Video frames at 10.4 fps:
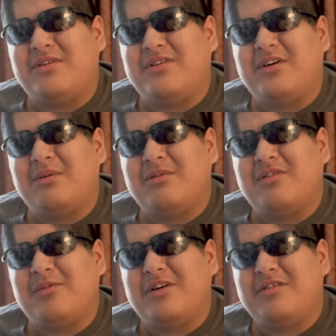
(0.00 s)
as calm
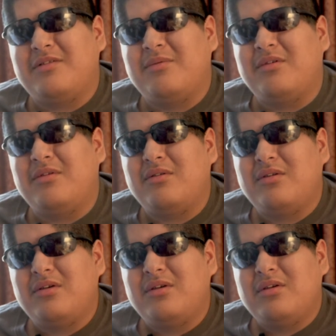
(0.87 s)
as possible.
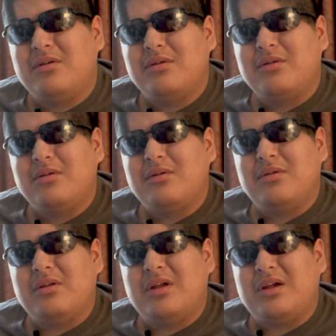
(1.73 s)

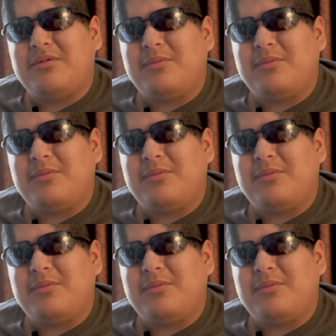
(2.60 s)
I